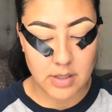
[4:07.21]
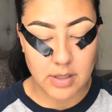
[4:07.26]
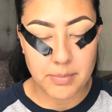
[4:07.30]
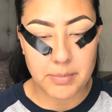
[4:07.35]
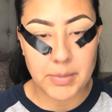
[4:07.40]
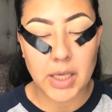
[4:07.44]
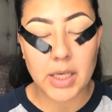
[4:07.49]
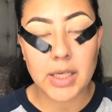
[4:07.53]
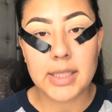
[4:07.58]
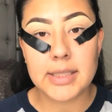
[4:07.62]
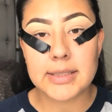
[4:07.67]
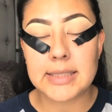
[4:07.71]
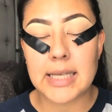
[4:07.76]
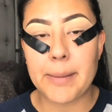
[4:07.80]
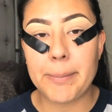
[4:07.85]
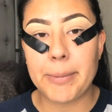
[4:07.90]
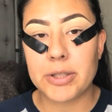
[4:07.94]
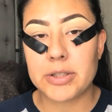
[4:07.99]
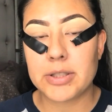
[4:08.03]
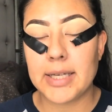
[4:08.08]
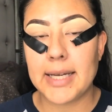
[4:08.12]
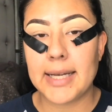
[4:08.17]
And I'm not gonna
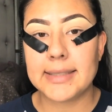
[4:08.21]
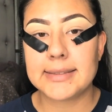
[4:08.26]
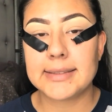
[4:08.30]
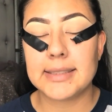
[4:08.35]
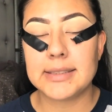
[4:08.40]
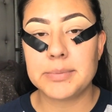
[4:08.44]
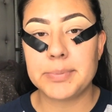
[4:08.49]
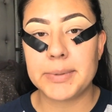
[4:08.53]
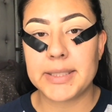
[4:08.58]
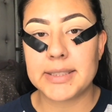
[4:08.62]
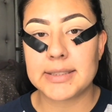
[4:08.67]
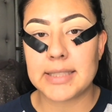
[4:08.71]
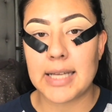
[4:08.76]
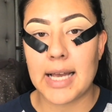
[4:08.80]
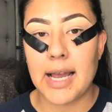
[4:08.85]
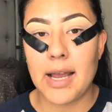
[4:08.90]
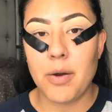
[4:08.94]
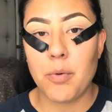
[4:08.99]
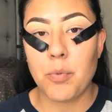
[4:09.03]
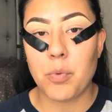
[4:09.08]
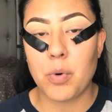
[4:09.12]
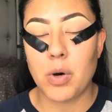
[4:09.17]
tap out the excess because
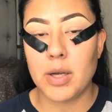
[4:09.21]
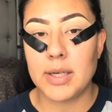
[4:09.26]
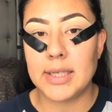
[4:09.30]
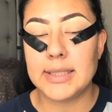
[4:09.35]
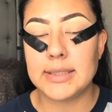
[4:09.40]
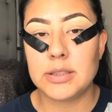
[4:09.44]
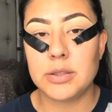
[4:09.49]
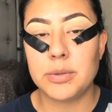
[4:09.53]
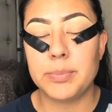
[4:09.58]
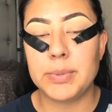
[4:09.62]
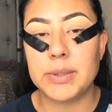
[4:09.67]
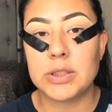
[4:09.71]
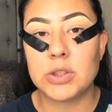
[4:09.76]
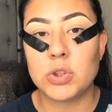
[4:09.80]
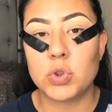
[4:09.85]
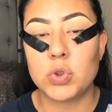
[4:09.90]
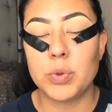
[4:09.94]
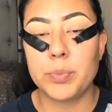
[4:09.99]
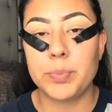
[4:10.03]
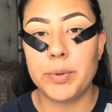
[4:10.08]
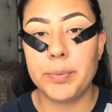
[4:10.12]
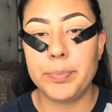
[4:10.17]
I want it to be
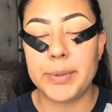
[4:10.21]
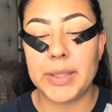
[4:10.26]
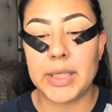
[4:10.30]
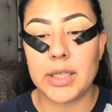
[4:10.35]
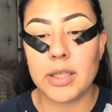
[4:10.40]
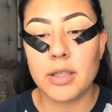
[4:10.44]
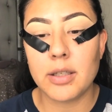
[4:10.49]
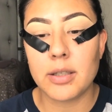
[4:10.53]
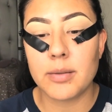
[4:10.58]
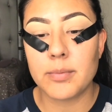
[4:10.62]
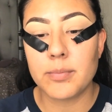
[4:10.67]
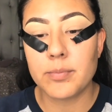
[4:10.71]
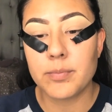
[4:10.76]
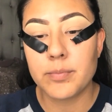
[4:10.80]
super pink.